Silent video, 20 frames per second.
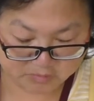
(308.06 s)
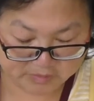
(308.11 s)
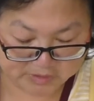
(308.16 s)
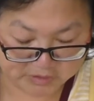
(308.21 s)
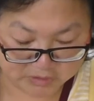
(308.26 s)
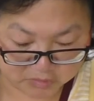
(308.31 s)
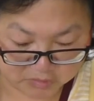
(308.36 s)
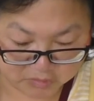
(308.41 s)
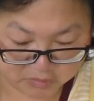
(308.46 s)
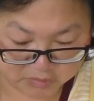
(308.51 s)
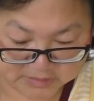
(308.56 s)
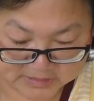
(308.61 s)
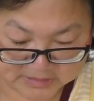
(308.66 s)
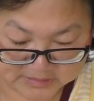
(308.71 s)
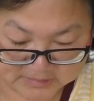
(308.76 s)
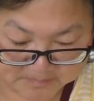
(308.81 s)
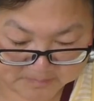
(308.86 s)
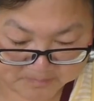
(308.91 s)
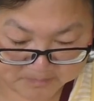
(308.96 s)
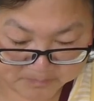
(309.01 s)
when you cook
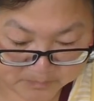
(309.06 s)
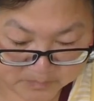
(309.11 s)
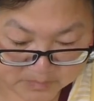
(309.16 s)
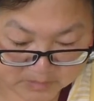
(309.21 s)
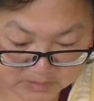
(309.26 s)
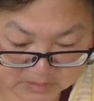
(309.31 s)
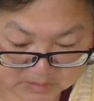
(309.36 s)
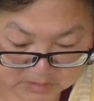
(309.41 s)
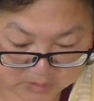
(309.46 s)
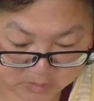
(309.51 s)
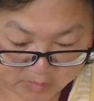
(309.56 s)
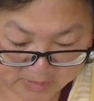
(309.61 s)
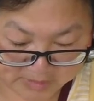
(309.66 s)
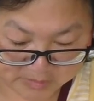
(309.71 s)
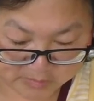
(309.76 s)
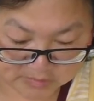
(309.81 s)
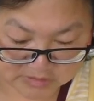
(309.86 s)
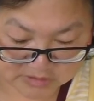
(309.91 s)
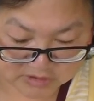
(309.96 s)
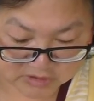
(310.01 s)
it, the
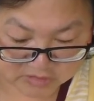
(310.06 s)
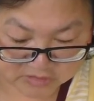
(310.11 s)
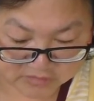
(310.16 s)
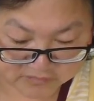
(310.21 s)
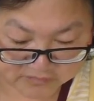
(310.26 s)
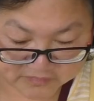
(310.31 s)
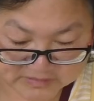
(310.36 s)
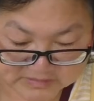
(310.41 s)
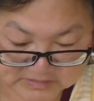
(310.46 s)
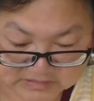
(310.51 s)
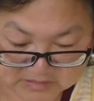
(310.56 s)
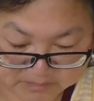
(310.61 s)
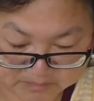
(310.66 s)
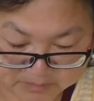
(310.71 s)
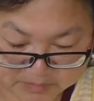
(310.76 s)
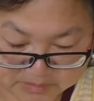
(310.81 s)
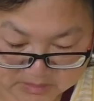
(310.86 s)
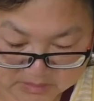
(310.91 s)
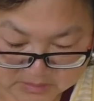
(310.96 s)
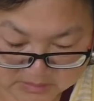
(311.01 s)
wine will sort of
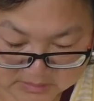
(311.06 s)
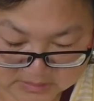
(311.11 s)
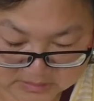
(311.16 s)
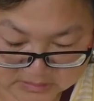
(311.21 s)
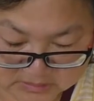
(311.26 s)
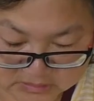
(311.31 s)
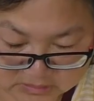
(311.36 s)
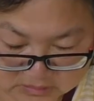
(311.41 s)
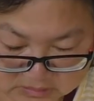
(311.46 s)
disappear in